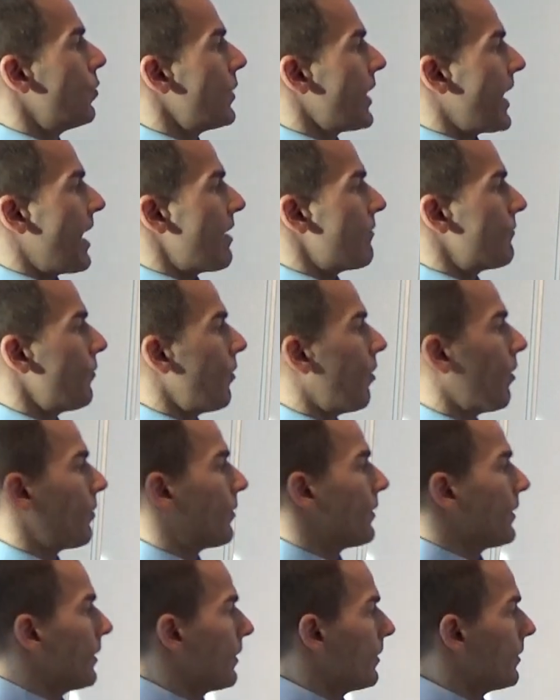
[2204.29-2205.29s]
we have on
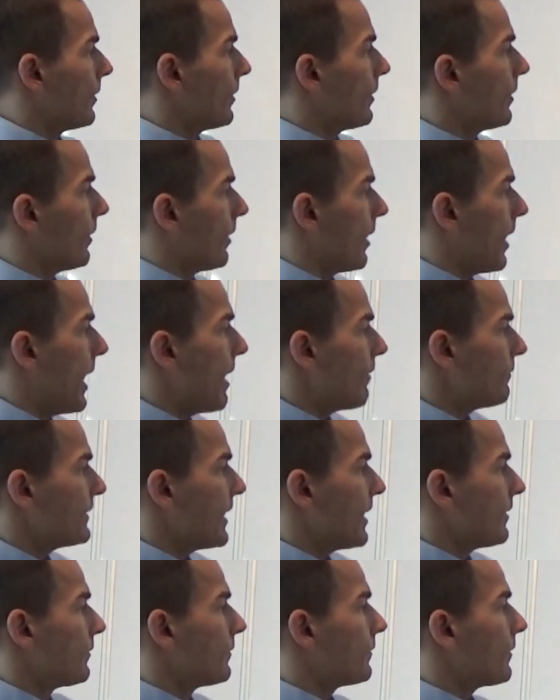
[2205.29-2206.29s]
the
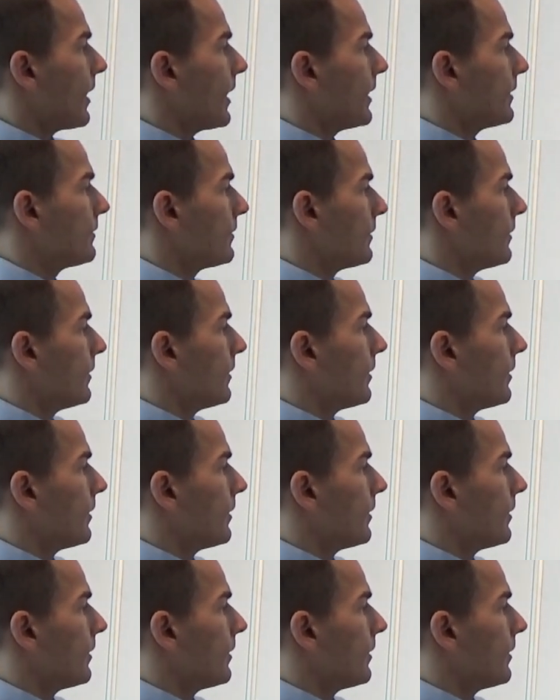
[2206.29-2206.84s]
left-hand side